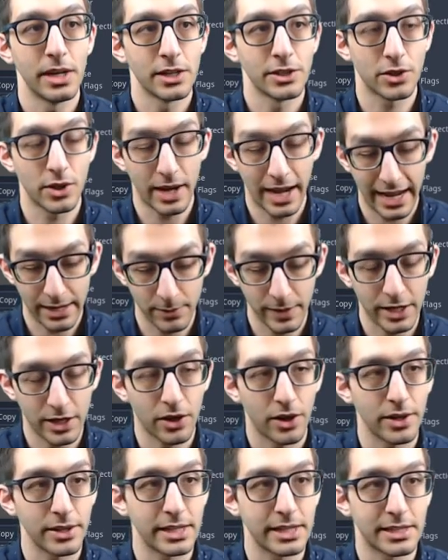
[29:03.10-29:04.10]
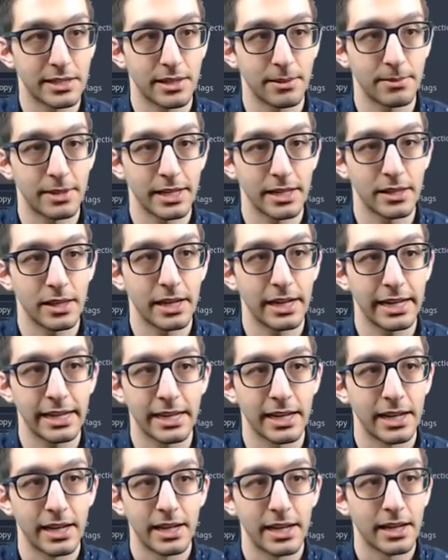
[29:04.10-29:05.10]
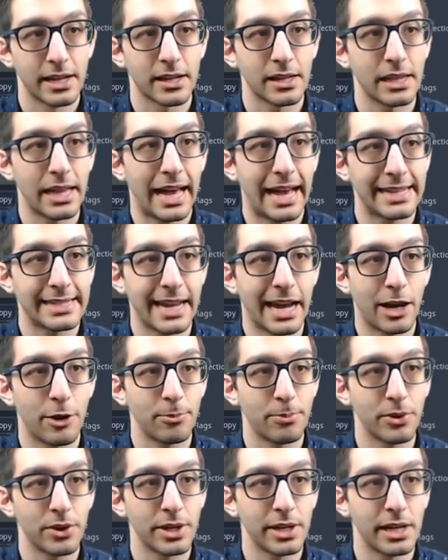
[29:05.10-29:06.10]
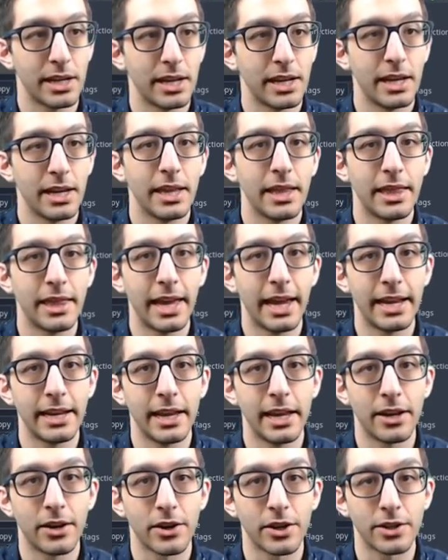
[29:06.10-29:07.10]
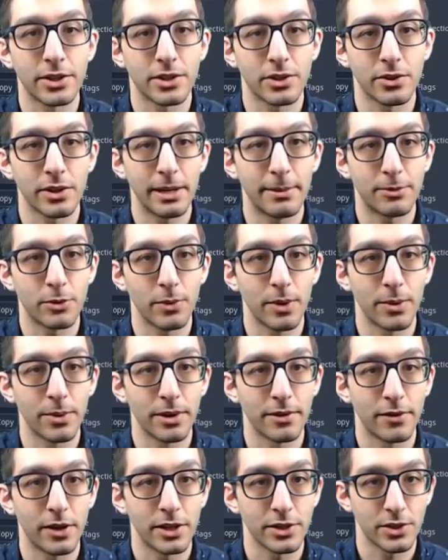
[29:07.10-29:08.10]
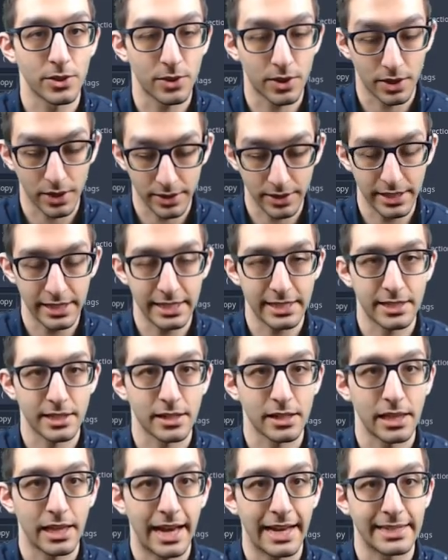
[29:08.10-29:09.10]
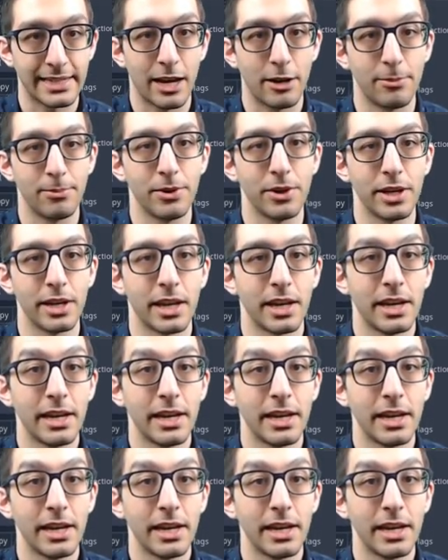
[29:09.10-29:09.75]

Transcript: So had we called this something like class output, then in our script, we would have also called this class output.